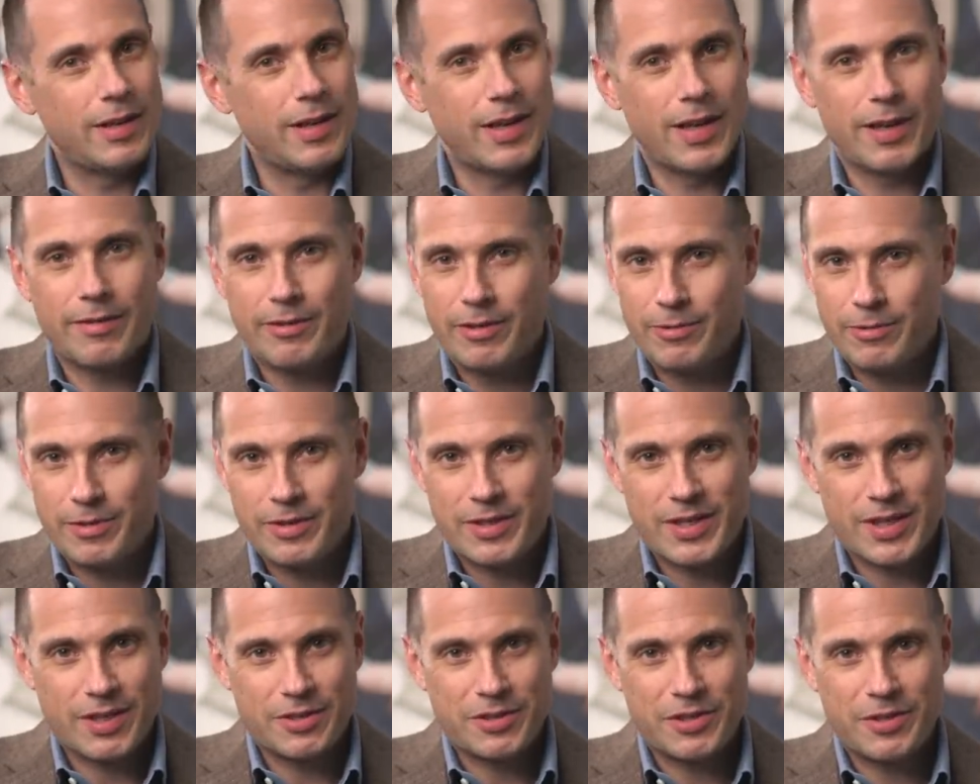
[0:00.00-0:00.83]
everyone
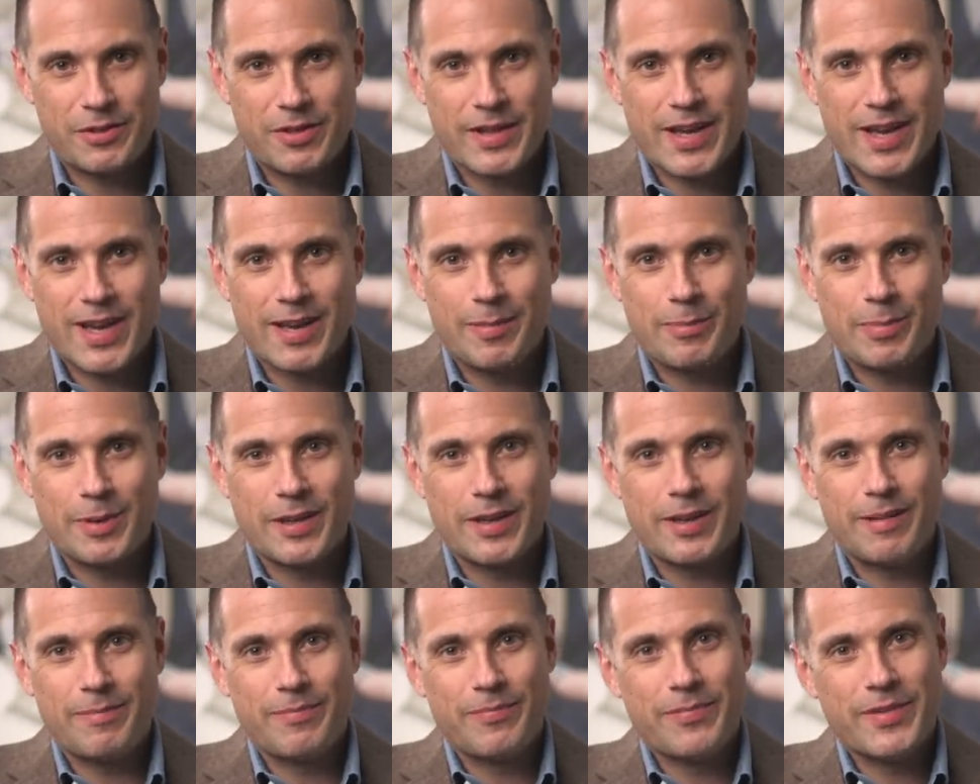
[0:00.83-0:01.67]
tells you that,
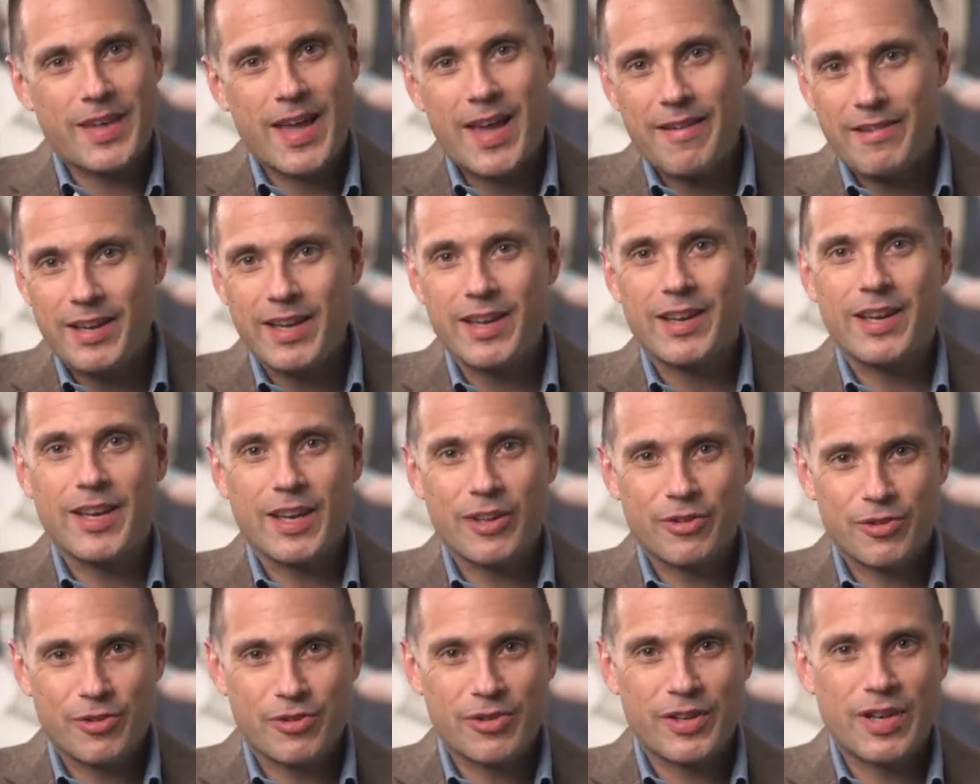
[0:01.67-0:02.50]
but having an
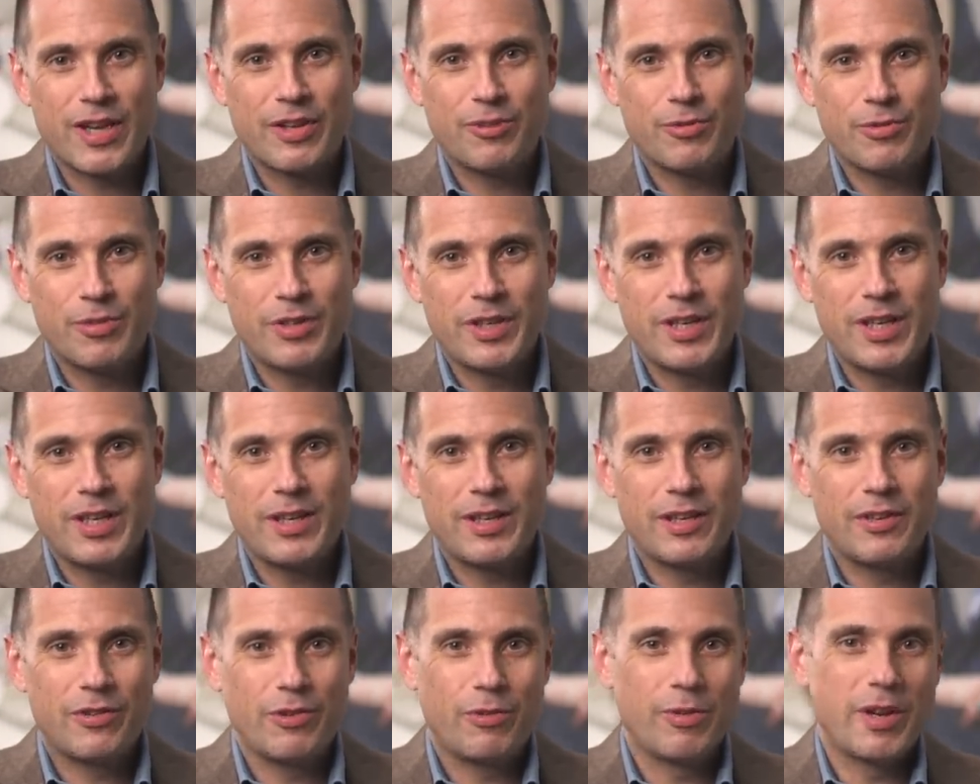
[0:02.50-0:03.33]
exercise routine
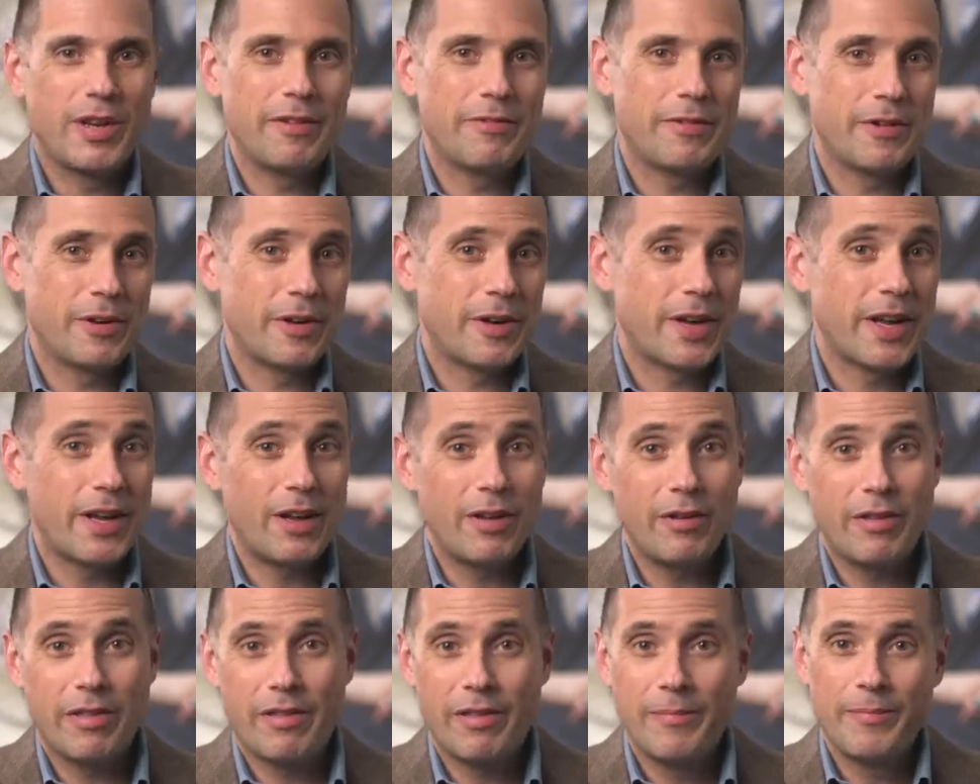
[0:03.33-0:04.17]
is great for your
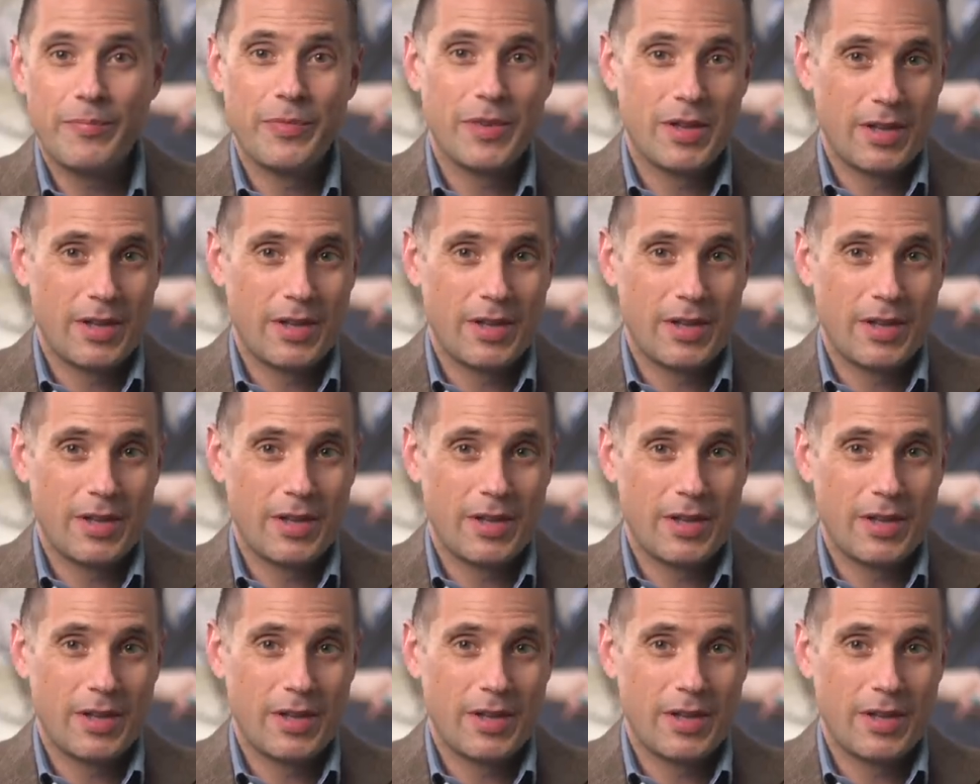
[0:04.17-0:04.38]
health,